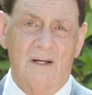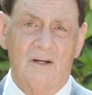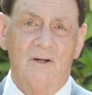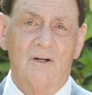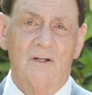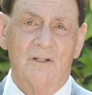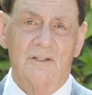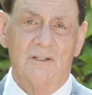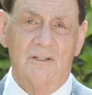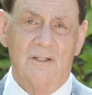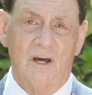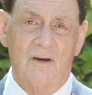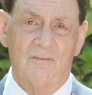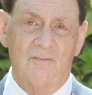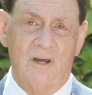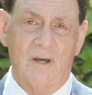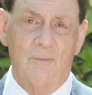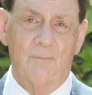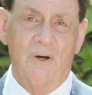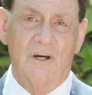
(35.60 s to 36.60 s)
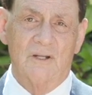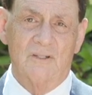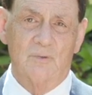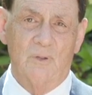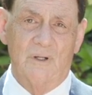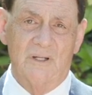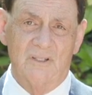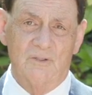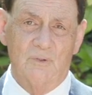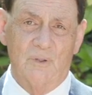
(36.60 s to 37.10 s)
early November
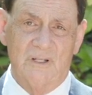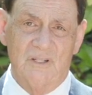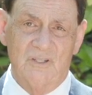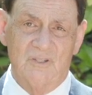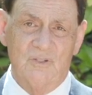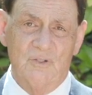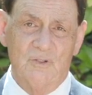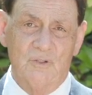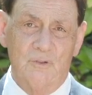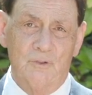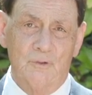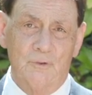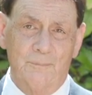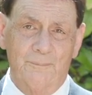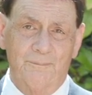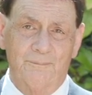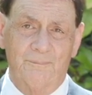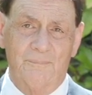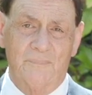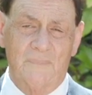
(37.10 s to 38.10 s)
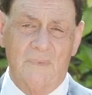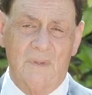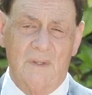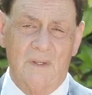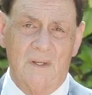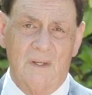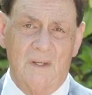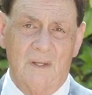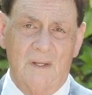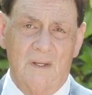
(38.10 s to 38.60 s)
2022.
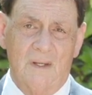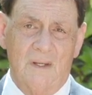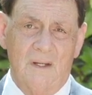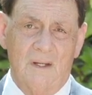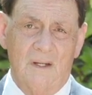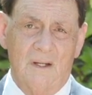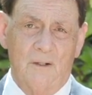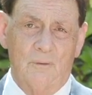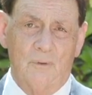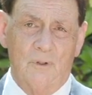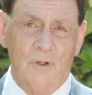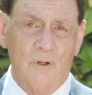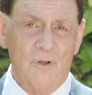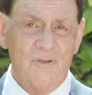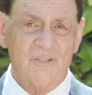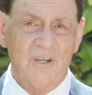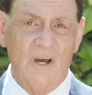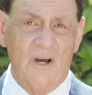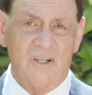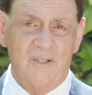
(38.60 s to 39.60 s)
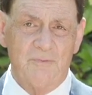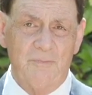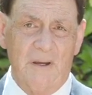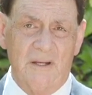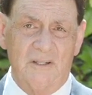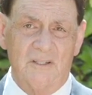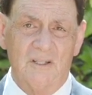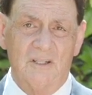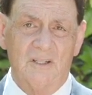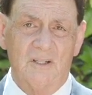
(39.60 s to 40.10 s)
We're also
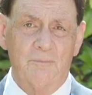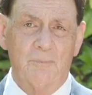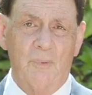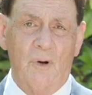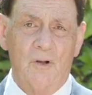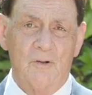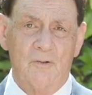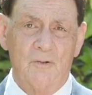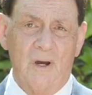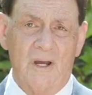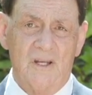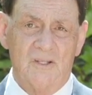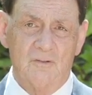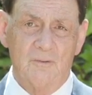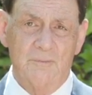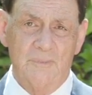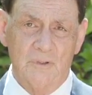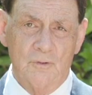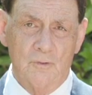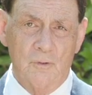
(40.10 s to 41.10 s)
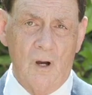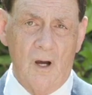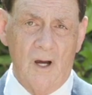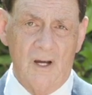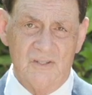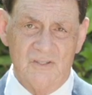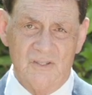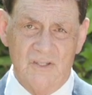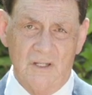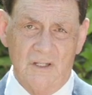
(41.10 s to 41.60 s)
expecting that bond rates will be
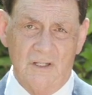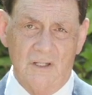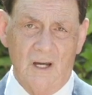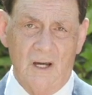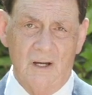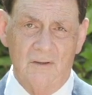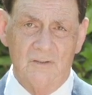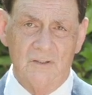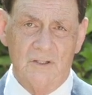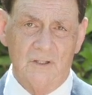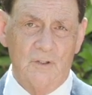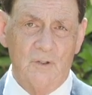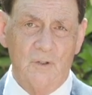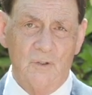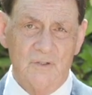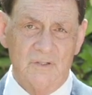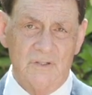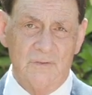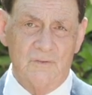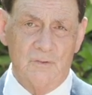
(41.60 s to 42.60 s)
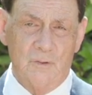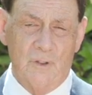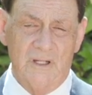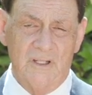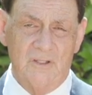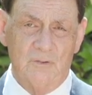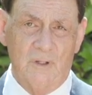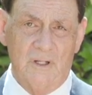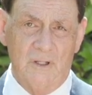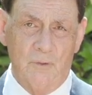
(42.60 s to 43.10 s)
rising over the course of
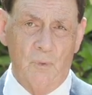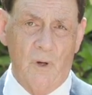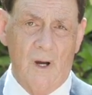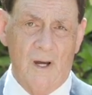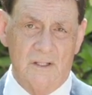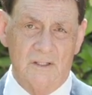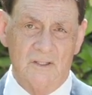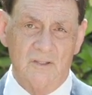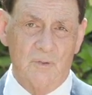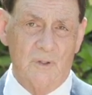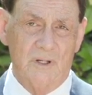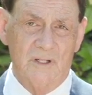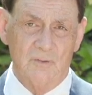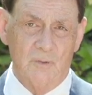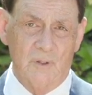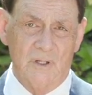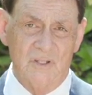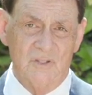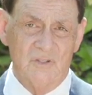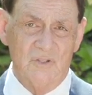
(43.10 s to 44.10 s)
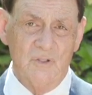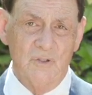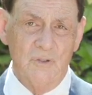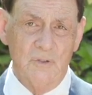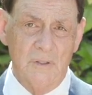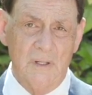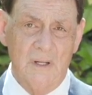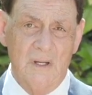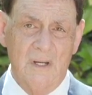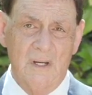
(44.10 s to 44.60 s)
2021 and
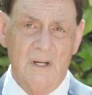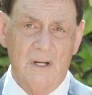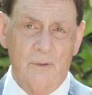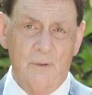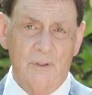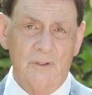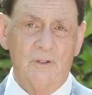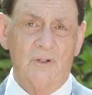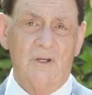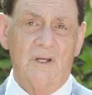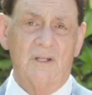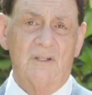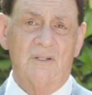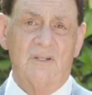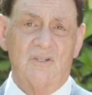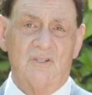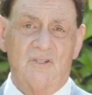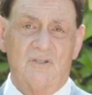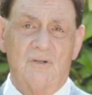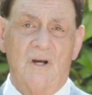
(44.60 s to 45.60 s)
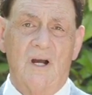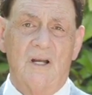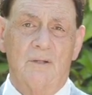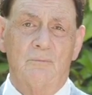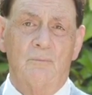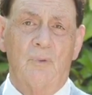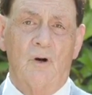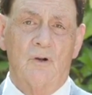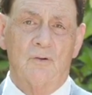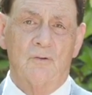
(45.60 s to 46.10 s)
2022. We're looking at the
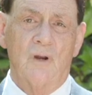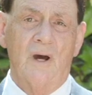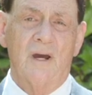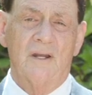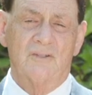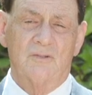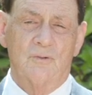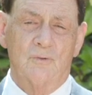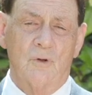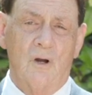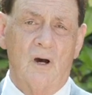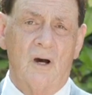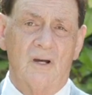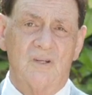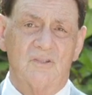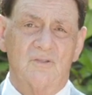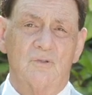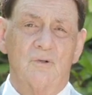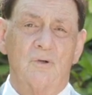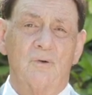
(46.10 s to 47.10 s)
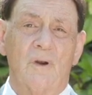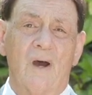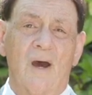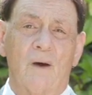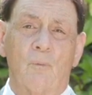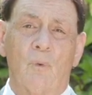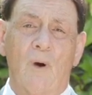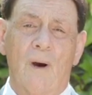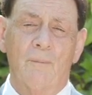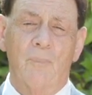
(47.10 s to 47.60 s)
Australian bond rate to rise to
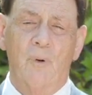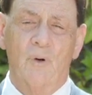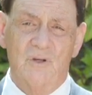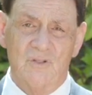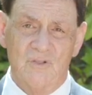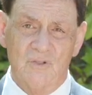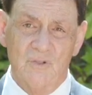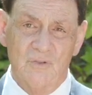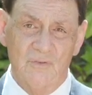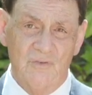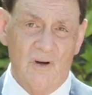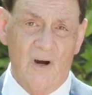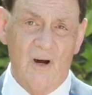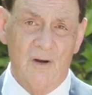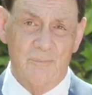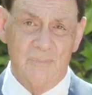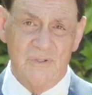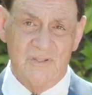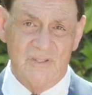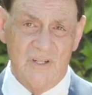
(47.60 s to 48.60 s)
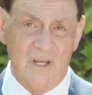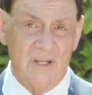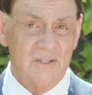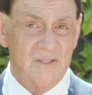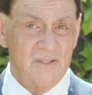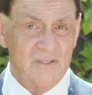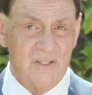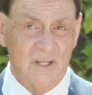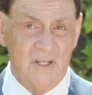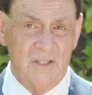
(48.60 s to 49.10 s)
around 1.25%,
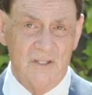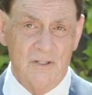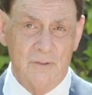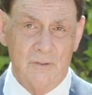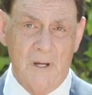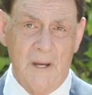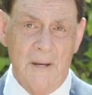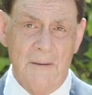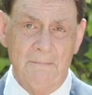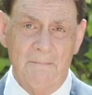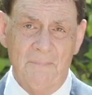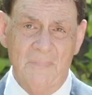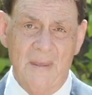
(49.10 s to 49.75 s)
the 10-year rate,